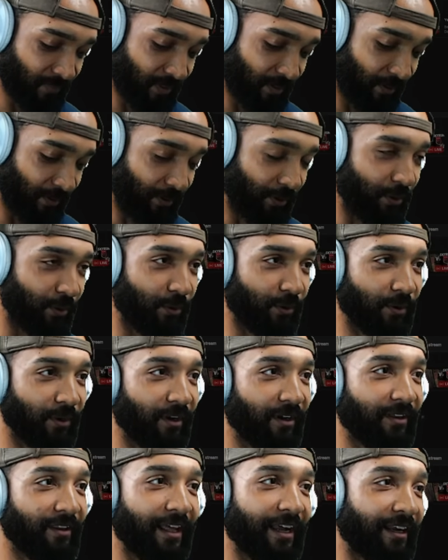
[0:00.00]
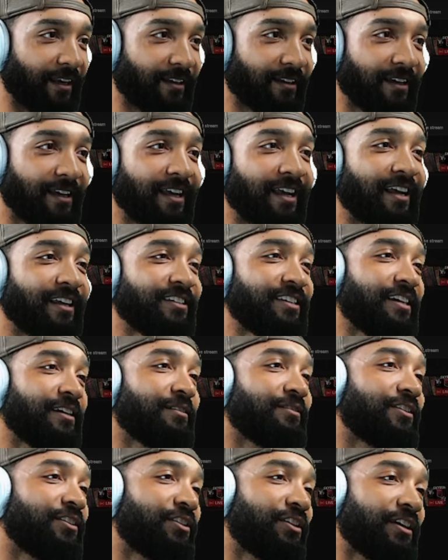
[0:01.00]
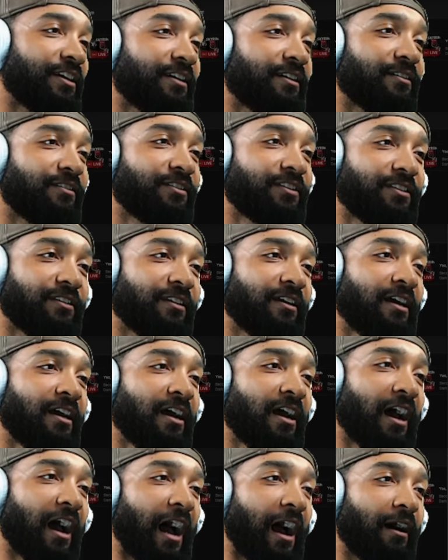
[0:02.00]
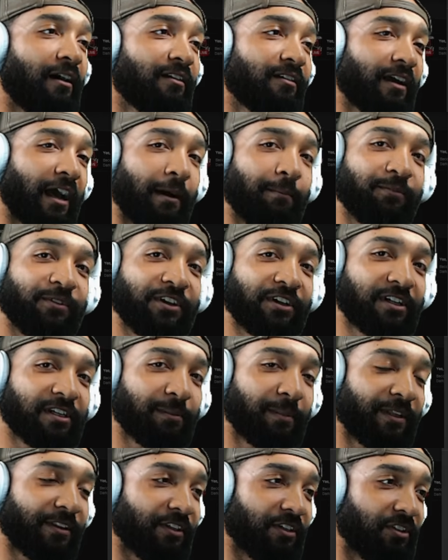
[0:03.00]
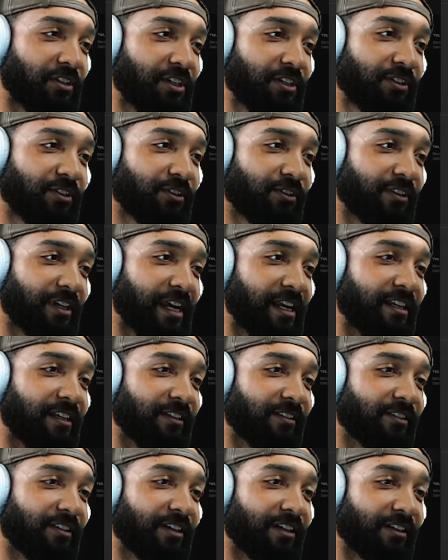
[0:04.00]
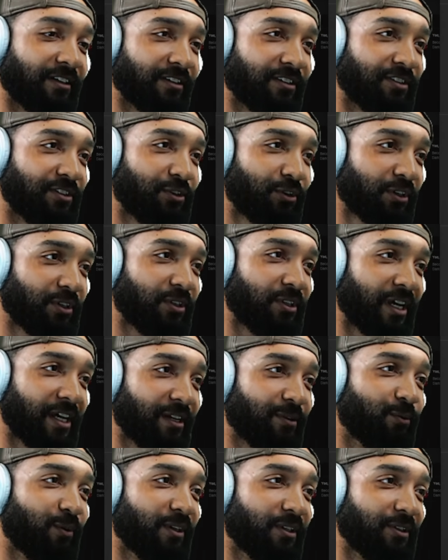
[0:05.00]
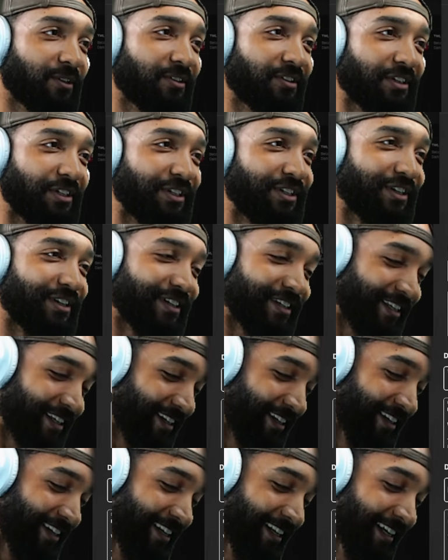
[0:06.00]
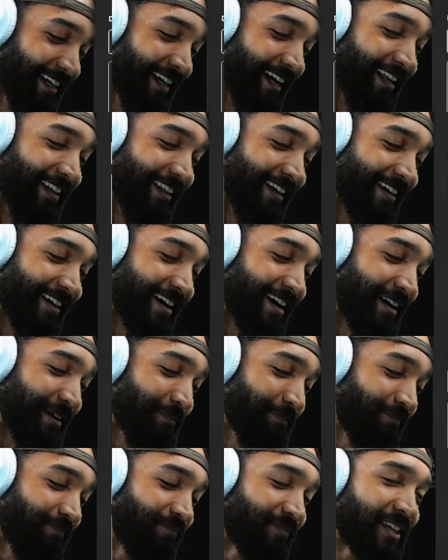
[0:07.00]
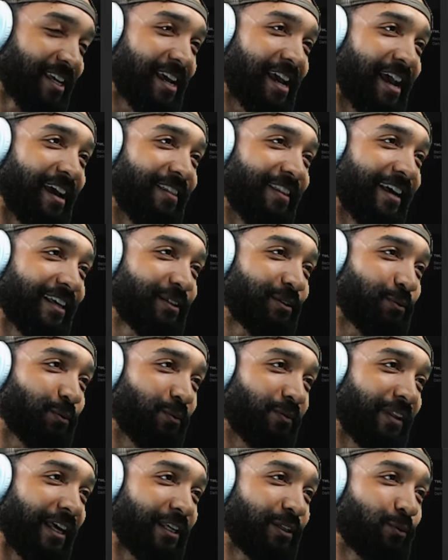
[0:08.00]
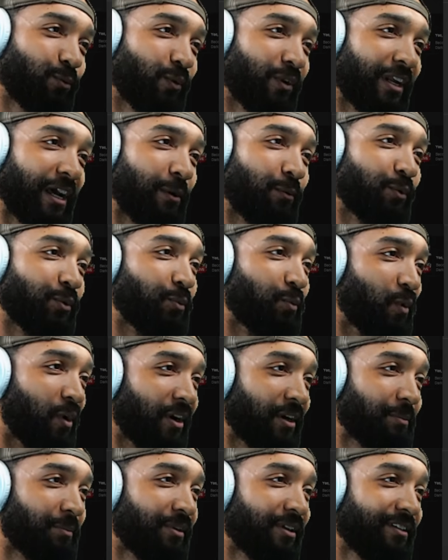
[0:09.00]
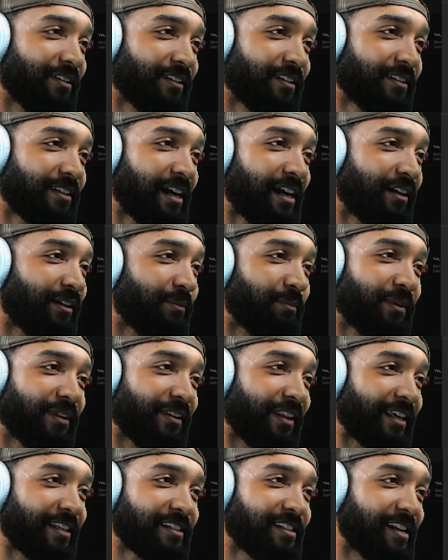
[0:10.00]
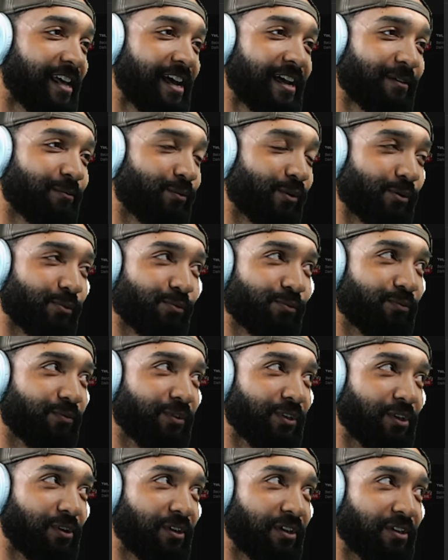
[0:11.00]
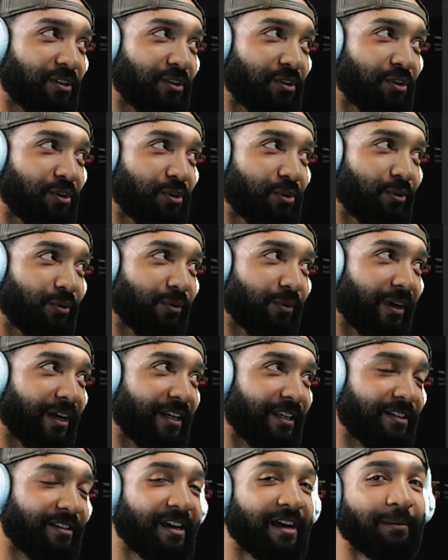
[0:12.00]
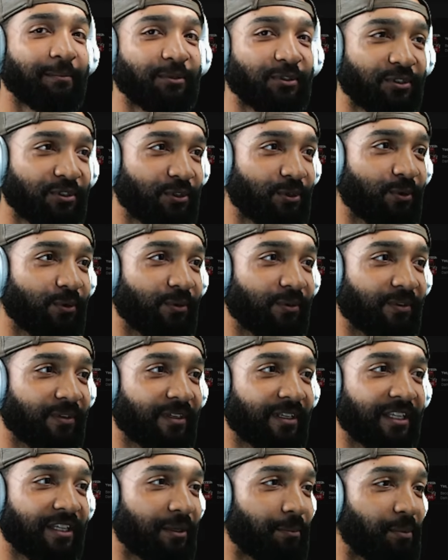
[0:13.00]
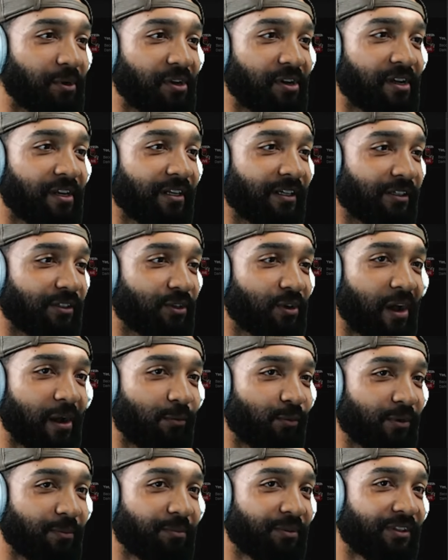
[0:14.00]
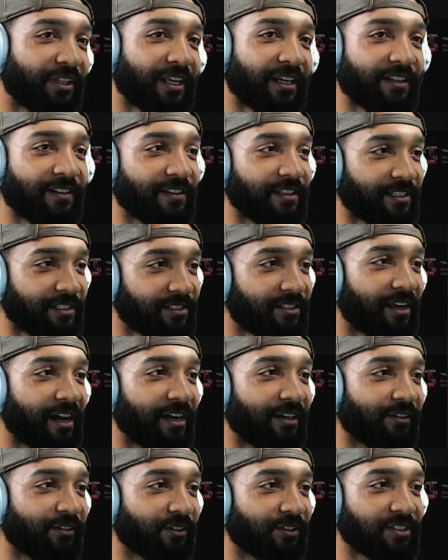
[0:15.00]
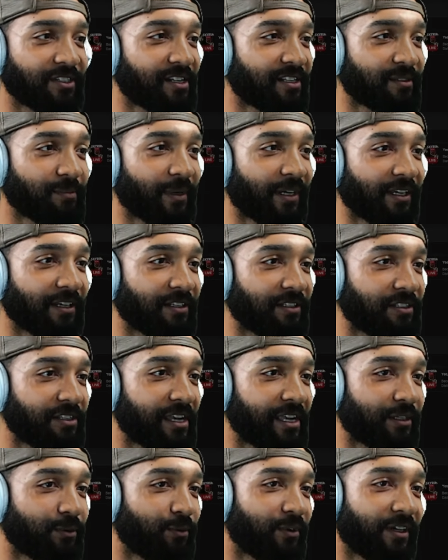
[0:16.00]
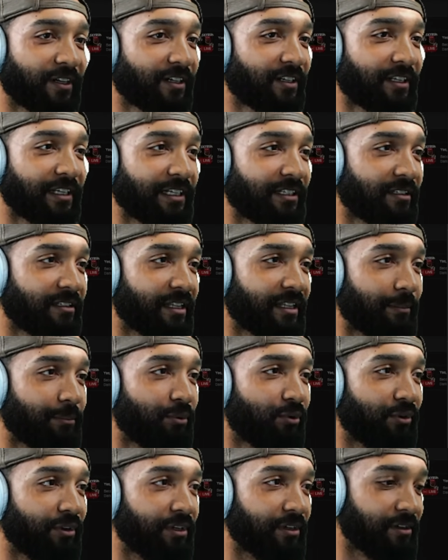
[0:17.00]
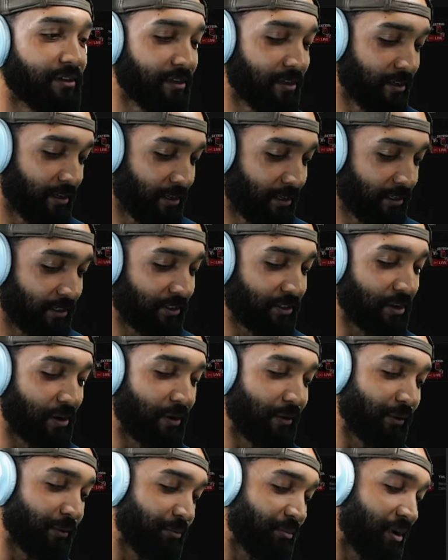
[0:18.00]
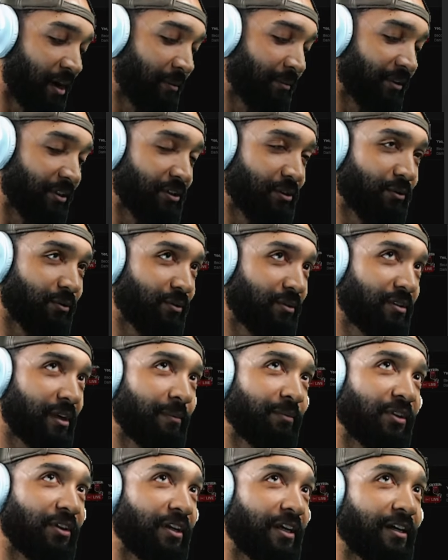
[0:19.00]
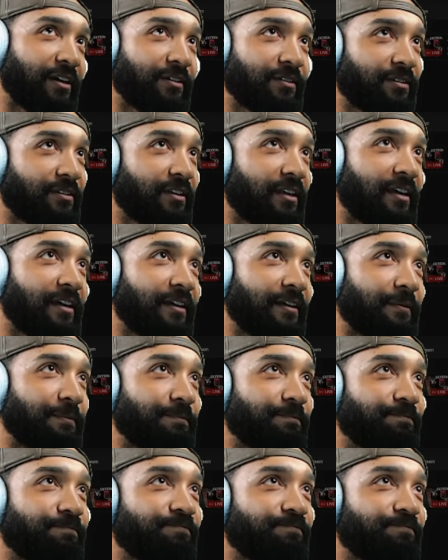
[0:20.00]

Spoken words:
you like, see, the thing, I'm thinking about the teacher dating thing, because you can date one of your teachers in the game, and that's what I would want to put in the title, but that's not what you can do anytime soon in the beginning. So I wouldn't put that in this title because it doesn't make any sense. We're not going to get to that point. So I would probably do something else. I